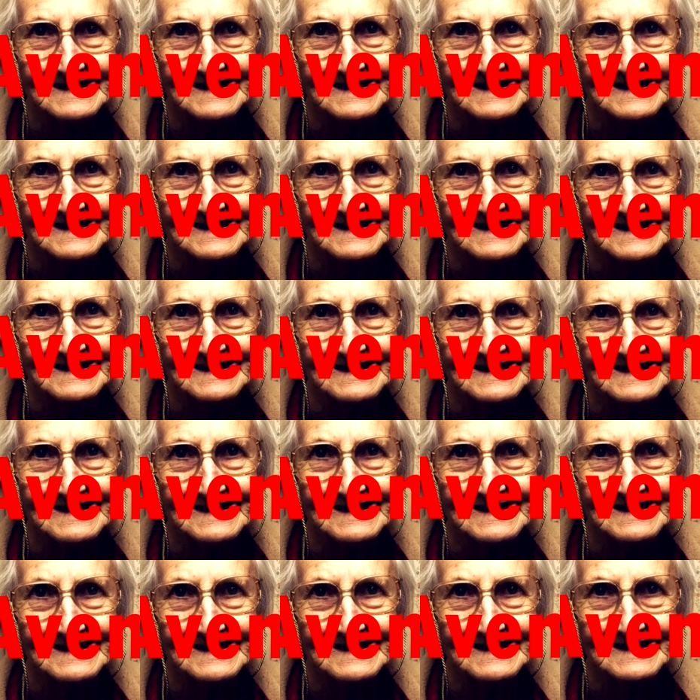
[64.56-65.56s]

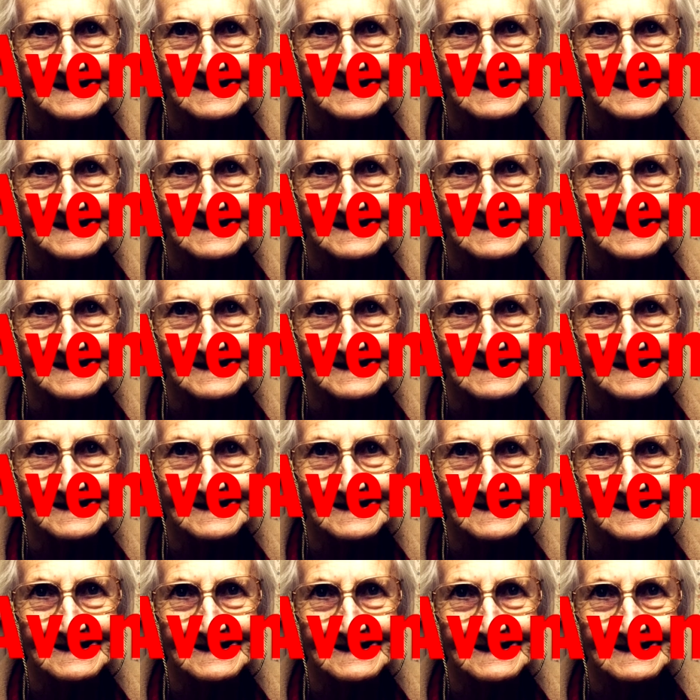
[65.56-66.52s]
[no speech]